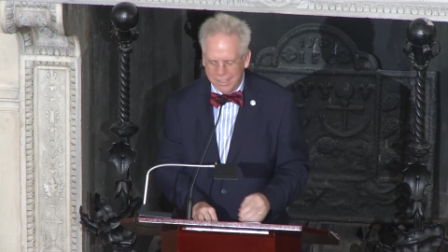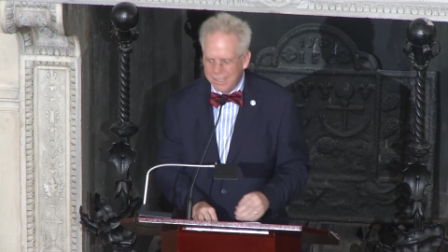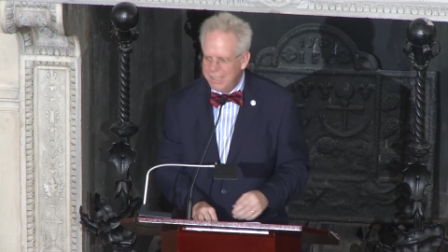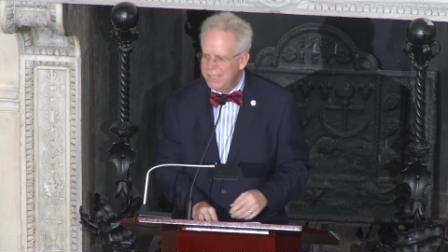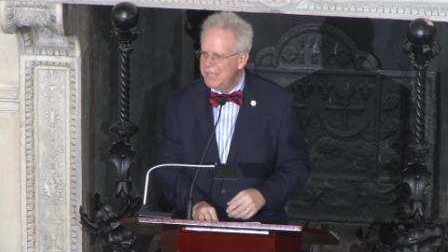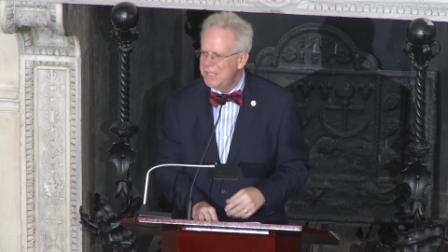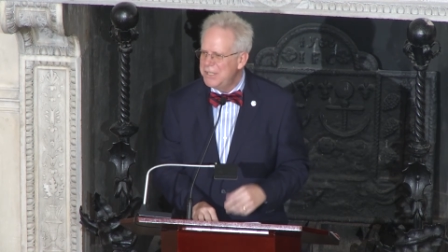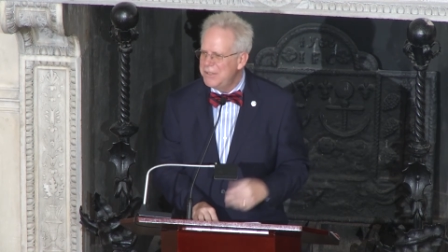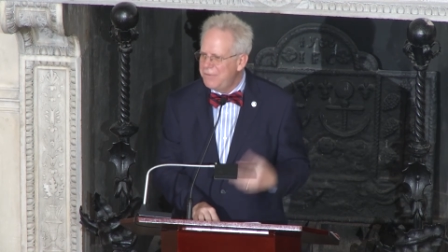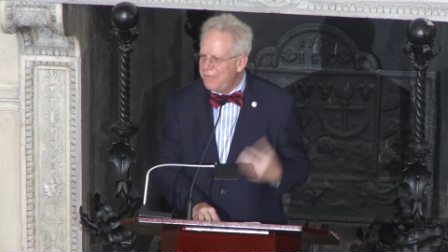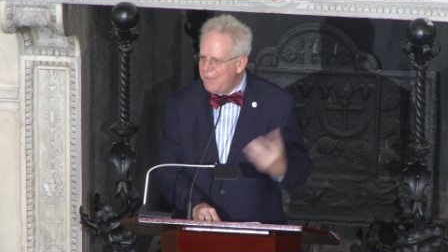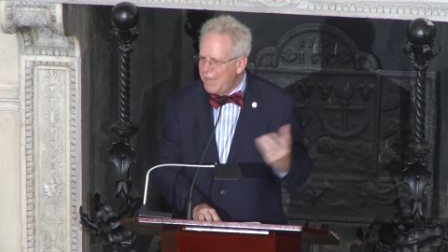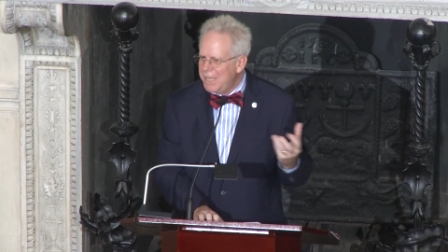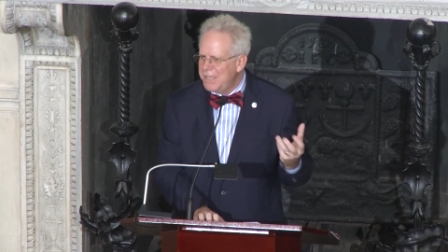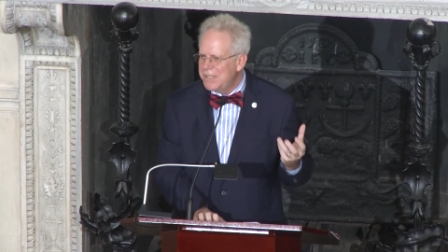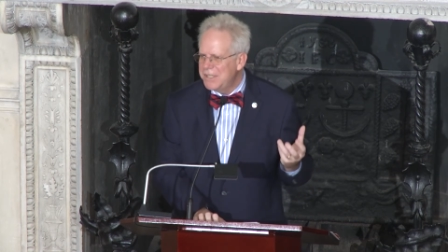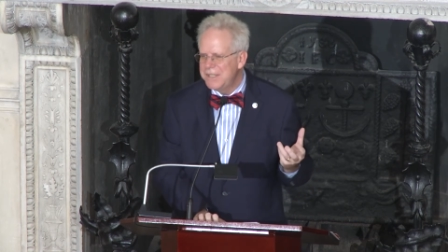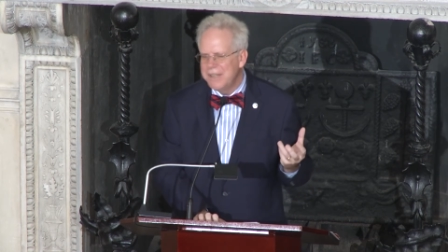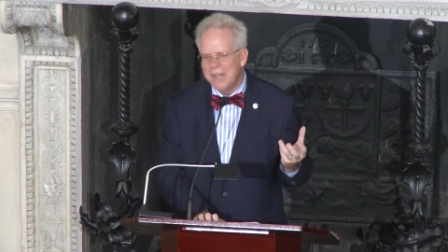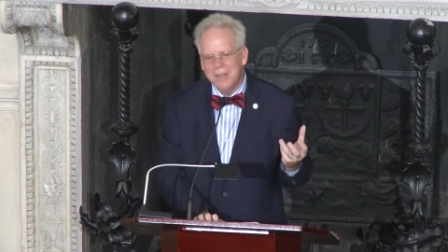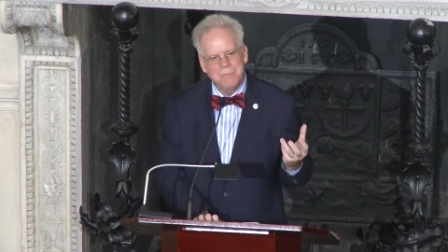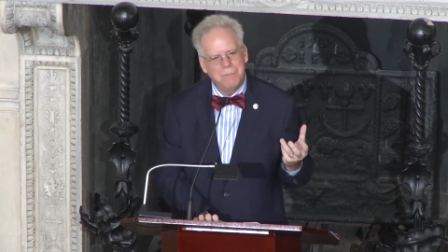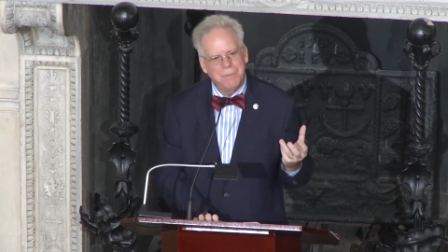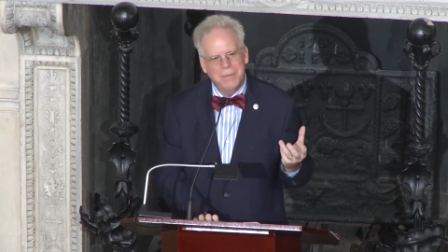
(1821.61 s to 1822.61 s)
his
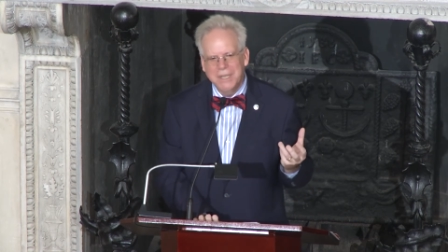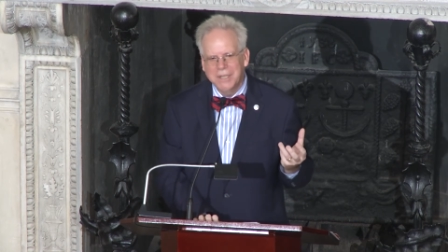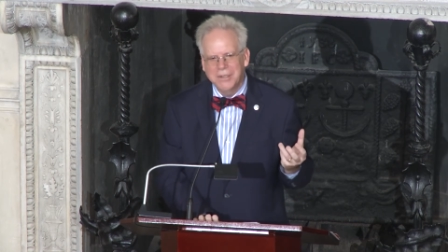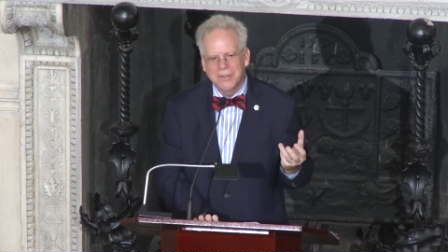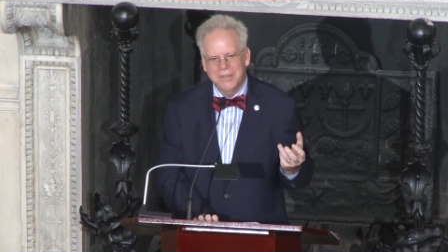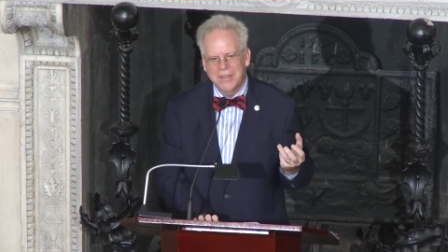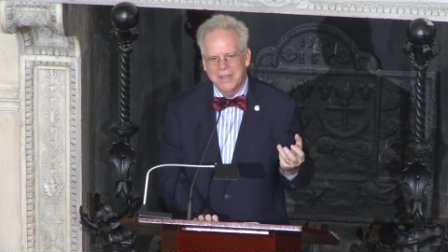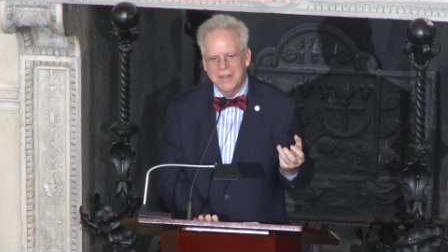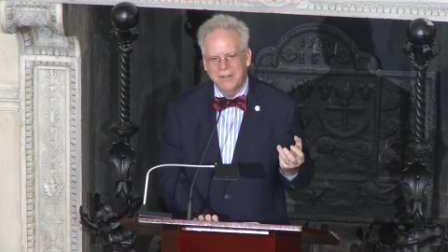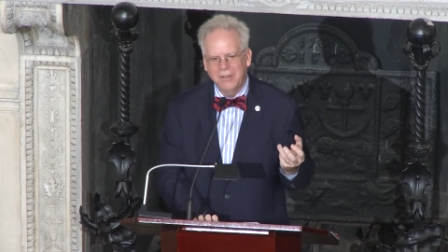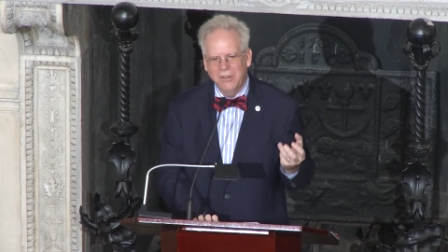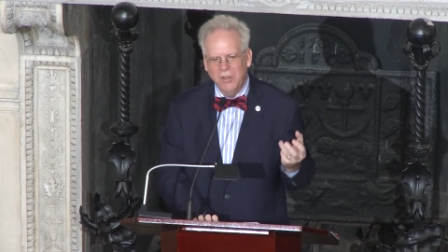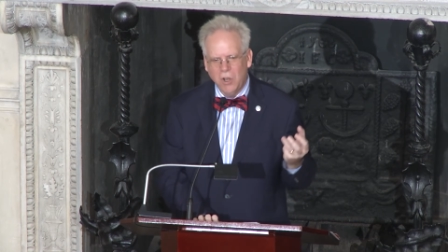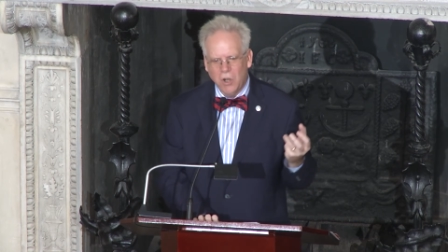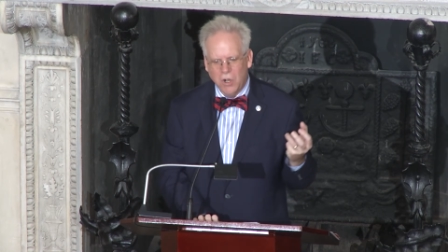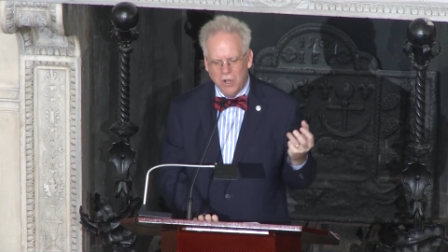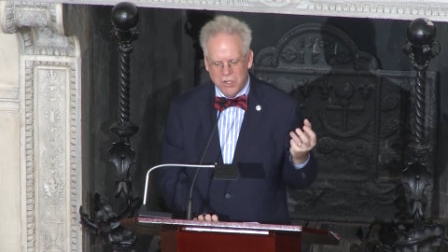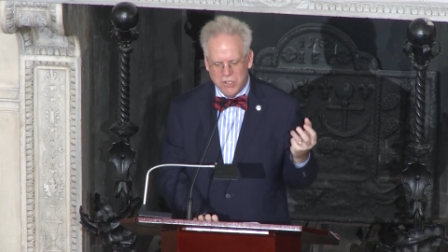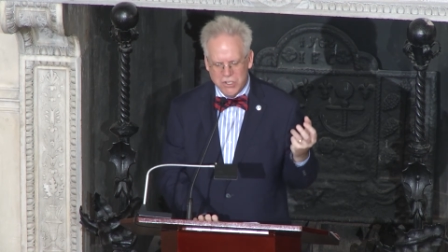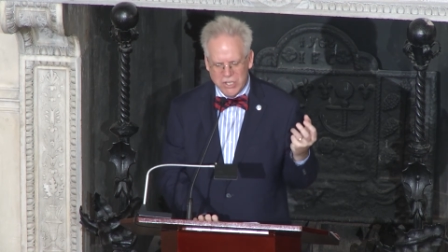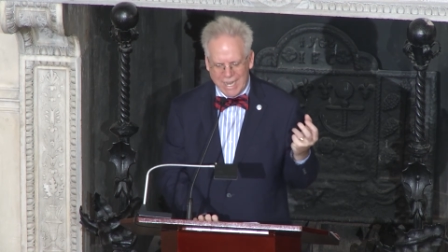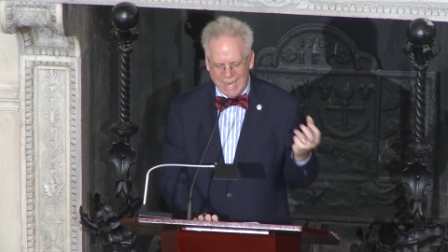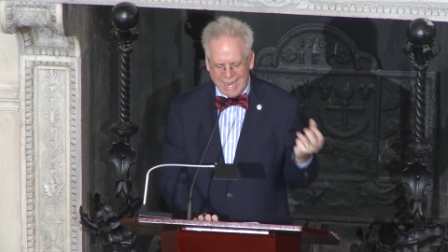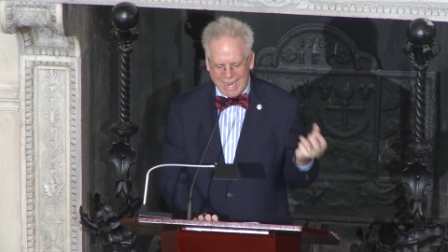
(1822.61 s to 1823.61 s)
face not bigger than a
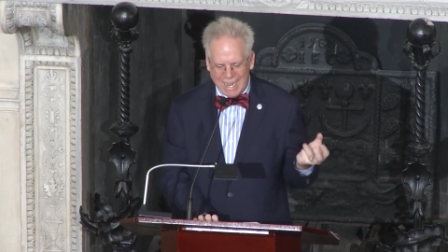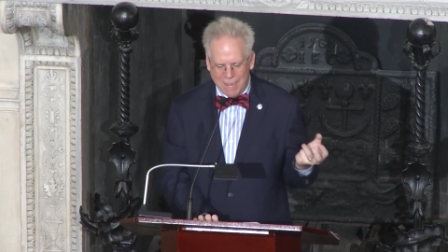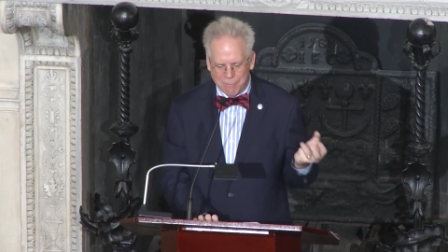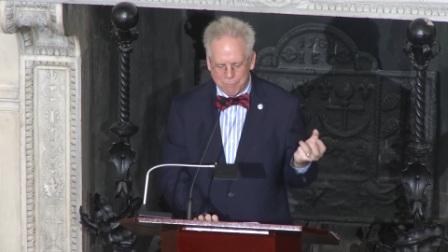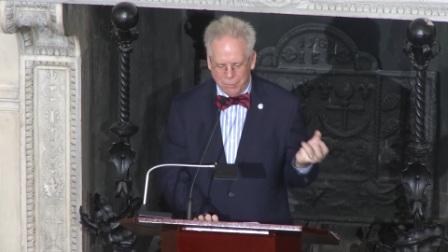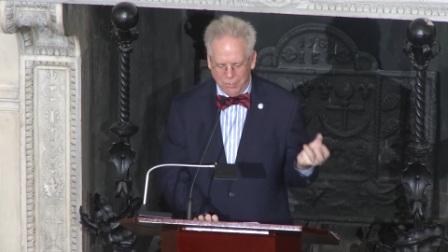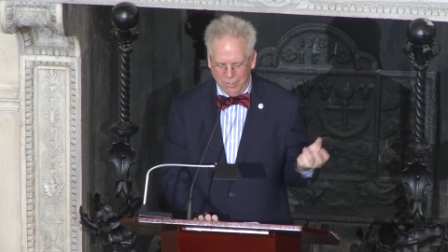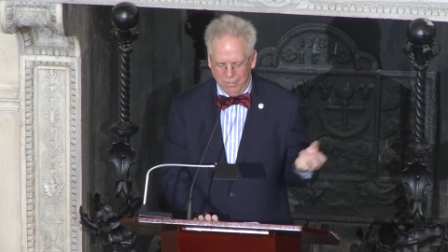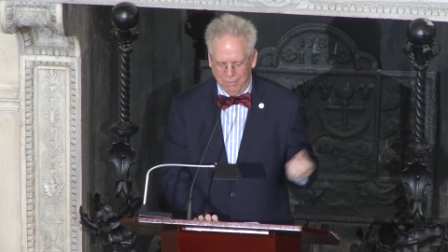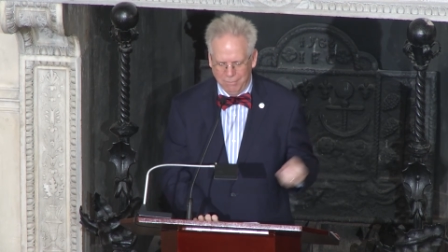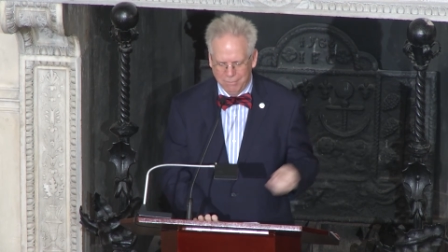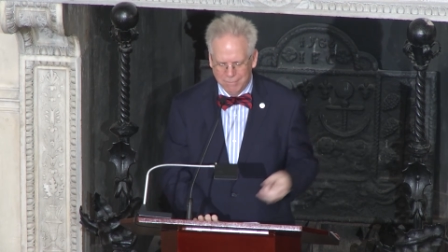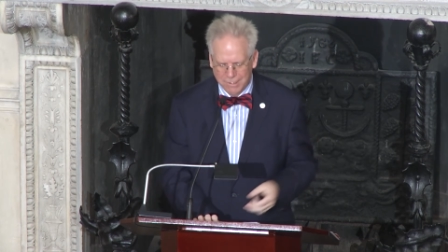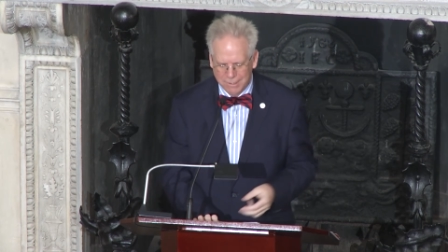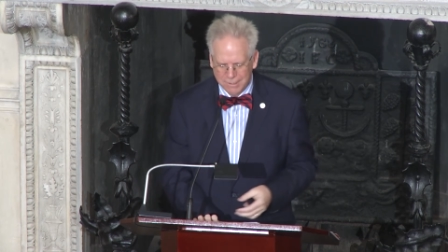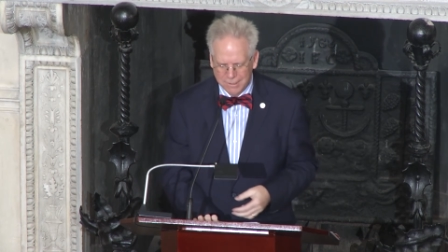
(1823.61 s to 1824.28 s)
large apple.